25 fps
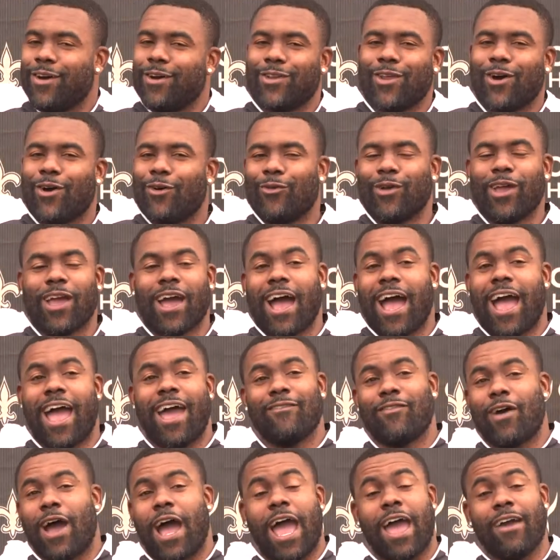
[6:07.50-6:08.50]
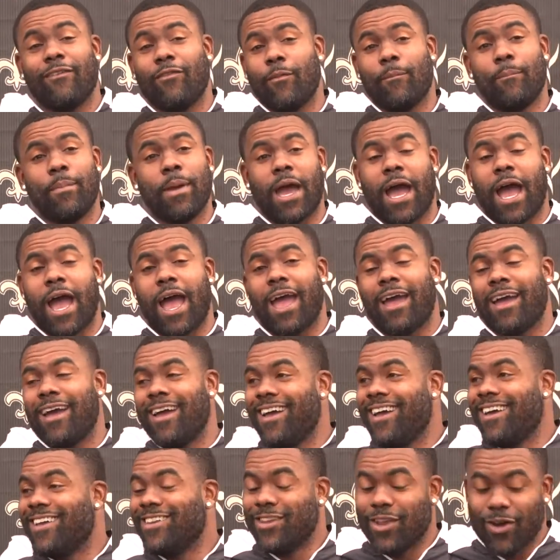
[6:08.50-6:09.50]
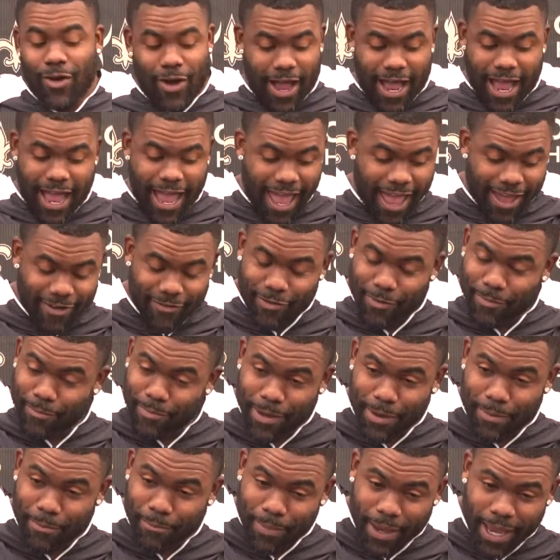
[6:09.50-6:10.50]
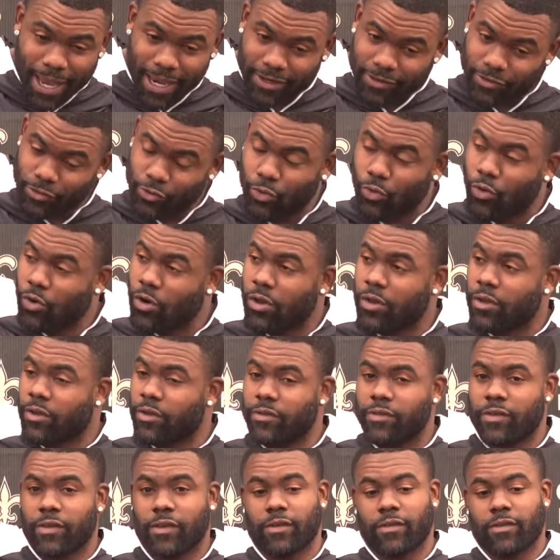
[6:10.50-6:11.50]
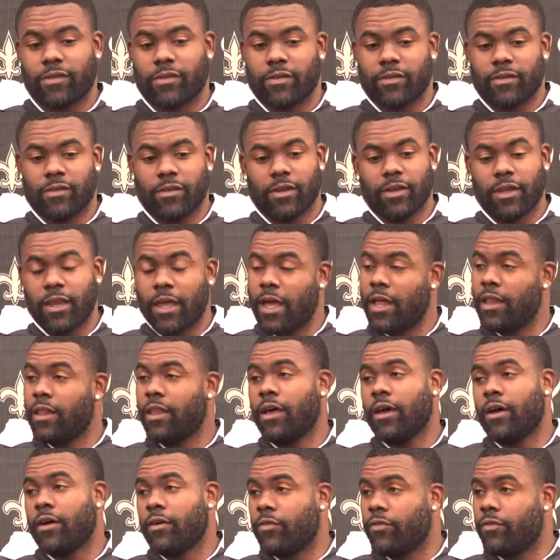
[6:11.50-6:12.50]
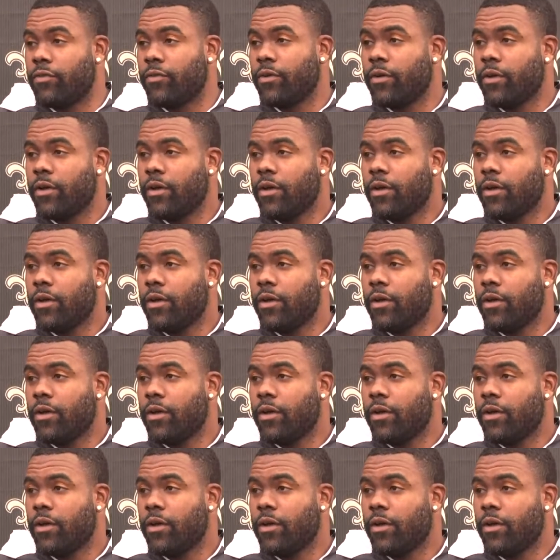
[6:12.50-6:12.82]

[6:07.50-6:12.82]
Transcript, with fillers: No, no. We, I, have, I haven't been. I have, no, I haven't been back to New Orleans since the day I left.